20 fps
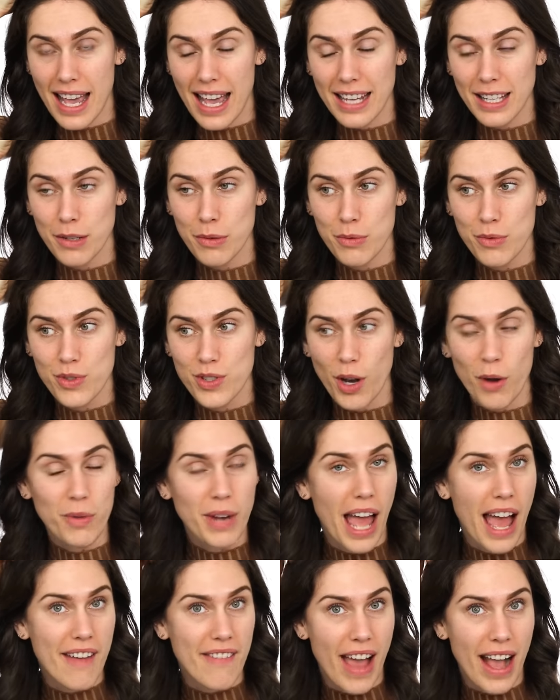and you
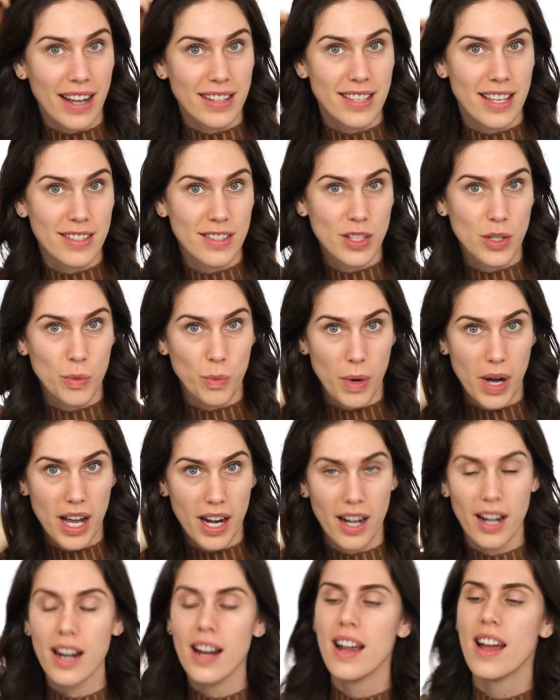don't have access to
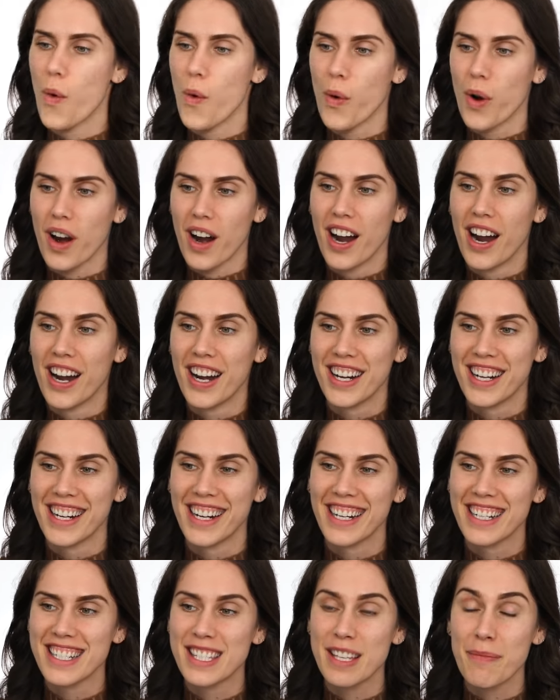water
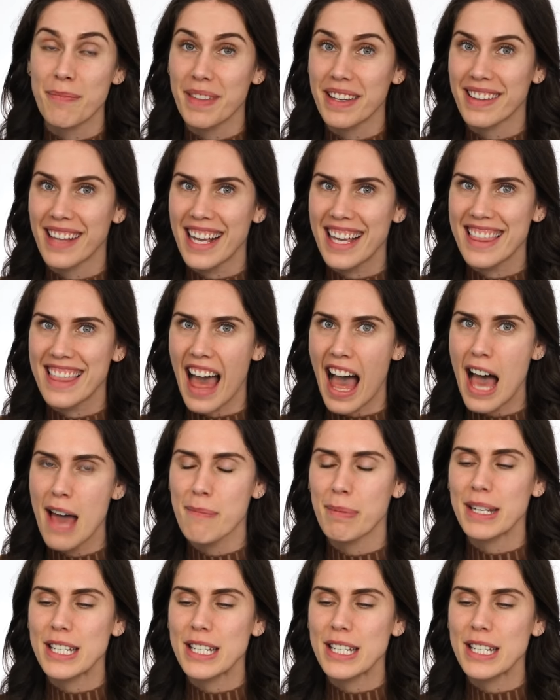or something like that,